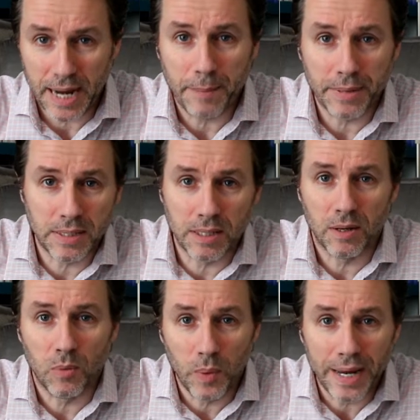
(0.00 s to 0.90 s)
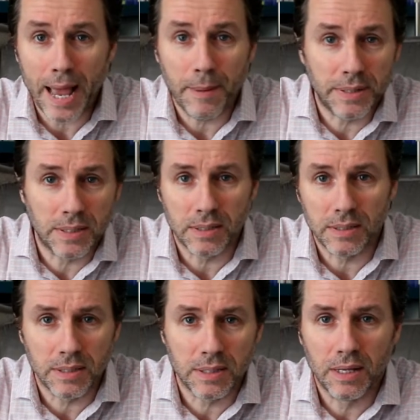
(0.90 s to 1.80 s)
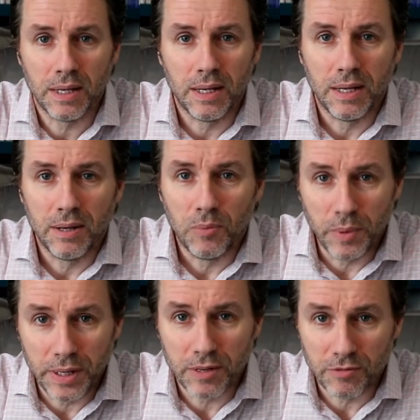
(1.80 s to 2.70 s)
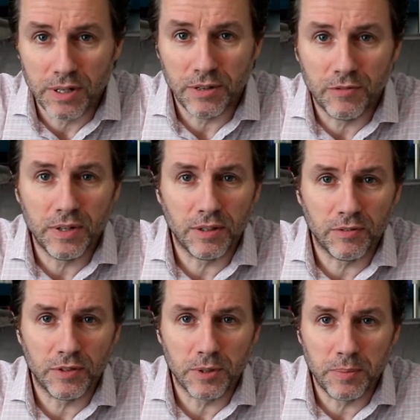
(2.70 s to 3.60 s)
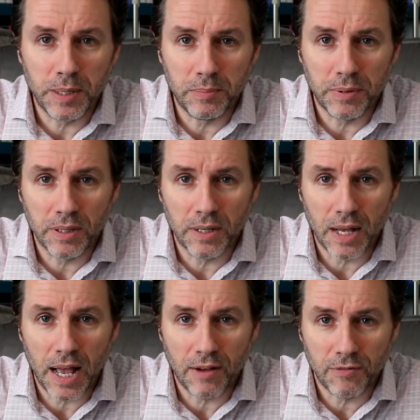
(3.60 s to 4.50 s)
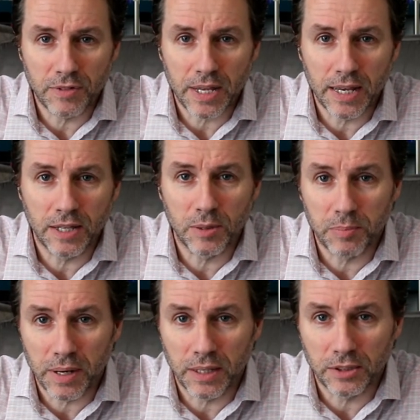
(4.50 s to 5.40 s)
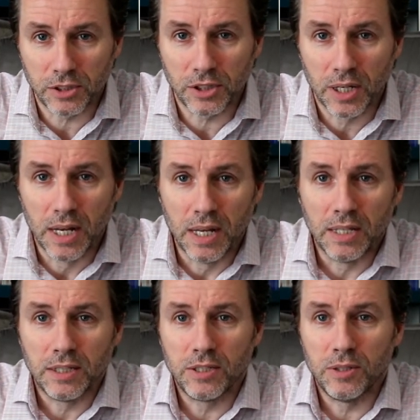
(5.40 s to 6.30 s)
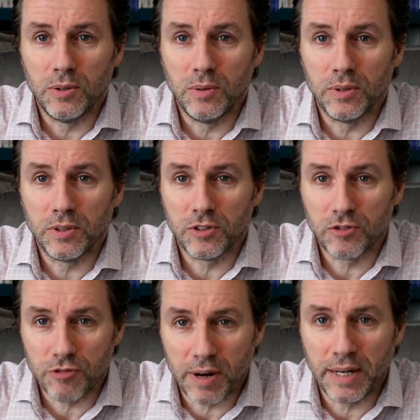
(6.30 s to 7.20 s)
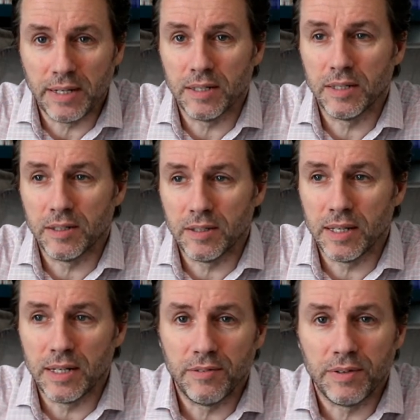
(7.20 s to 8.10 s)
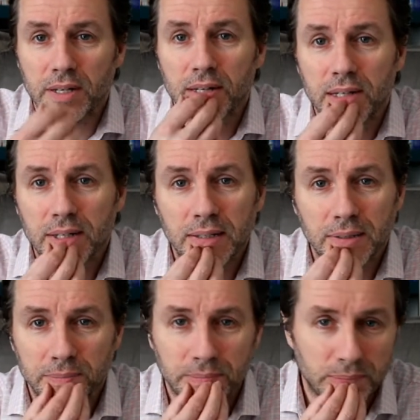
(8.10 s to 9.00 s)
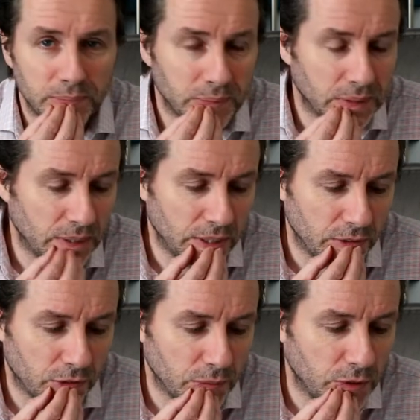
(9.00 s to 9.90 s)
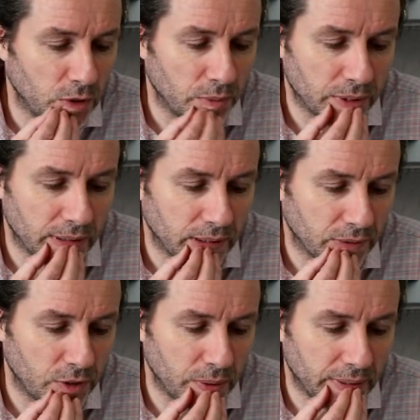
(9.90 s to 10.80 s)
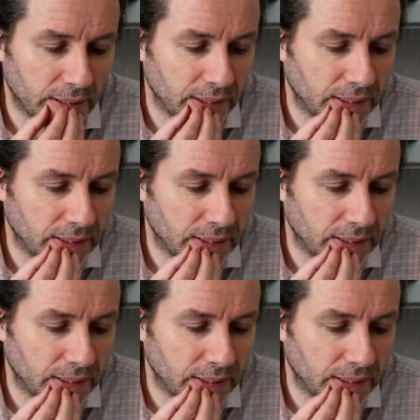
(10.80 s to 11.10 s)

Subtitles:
an amateur, we amateurs, we can really feel for the people that have taken the plunge to train and earn their living from doing what they love doing.